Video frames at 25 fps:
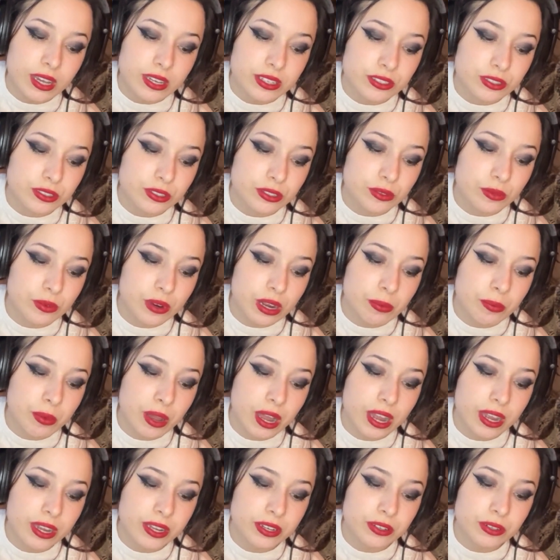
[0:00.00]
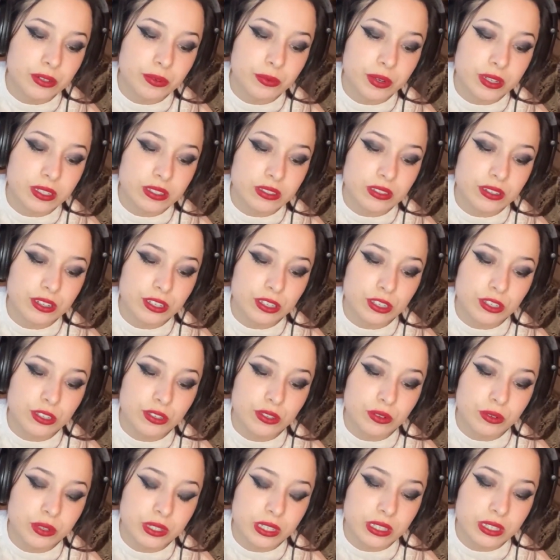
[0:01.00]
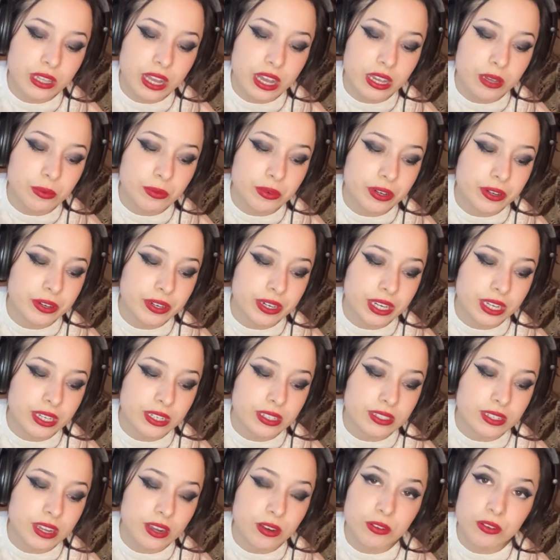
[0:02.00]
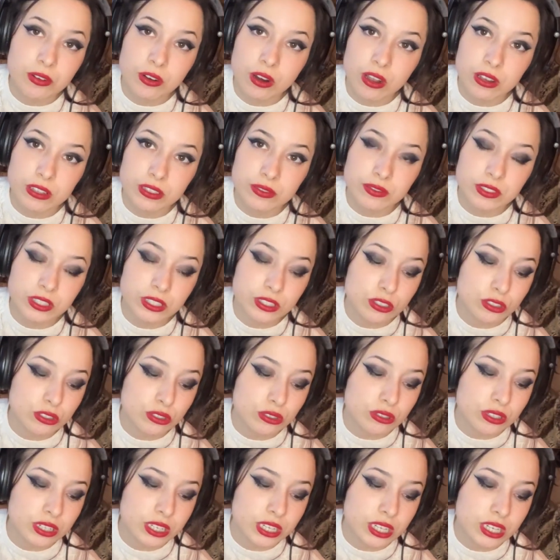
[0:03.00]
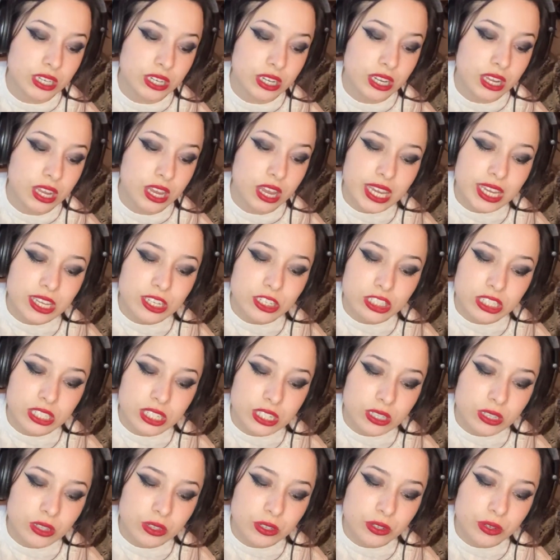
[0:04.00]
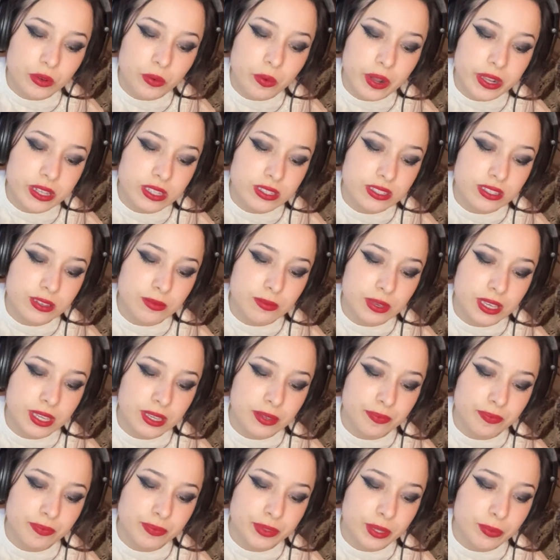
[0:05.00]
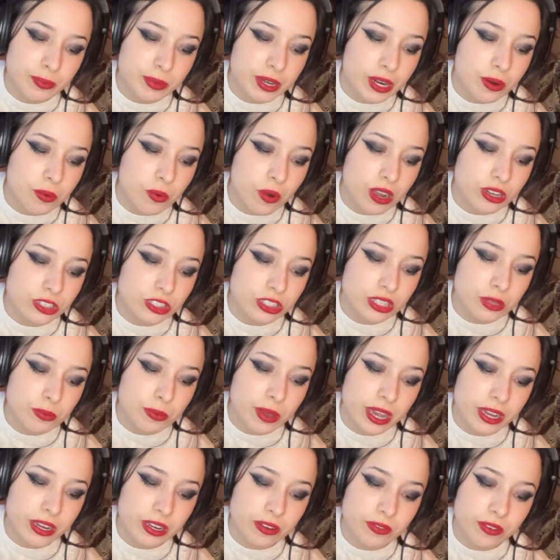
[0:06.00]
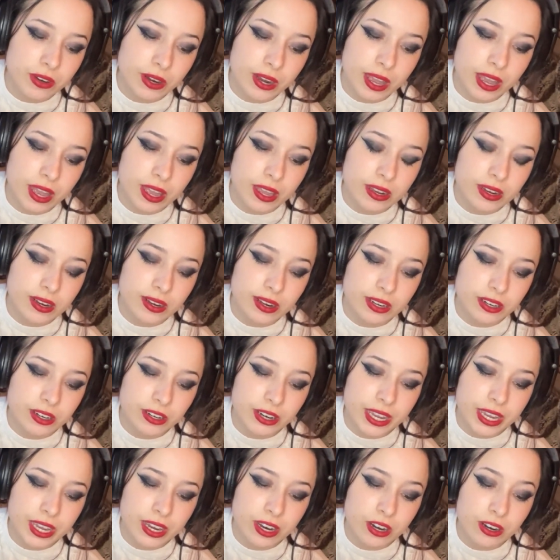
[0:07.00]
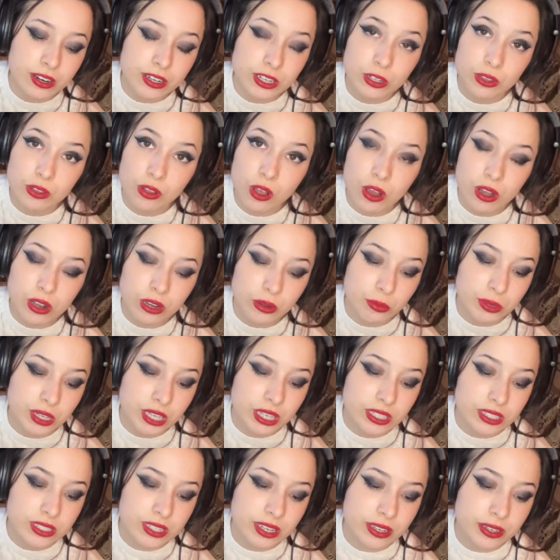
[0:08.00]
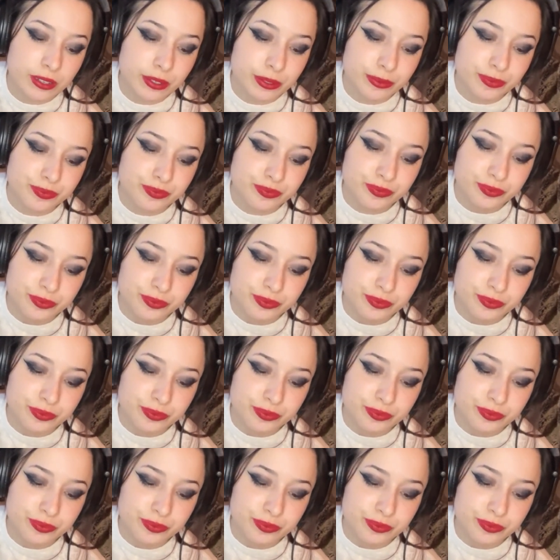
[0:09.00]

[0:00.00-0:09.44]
I stood right behind her once in a queue at the library down Crossfield Street. She didn't look once at me, but I watched the back of her head and her hair in a long pigtail,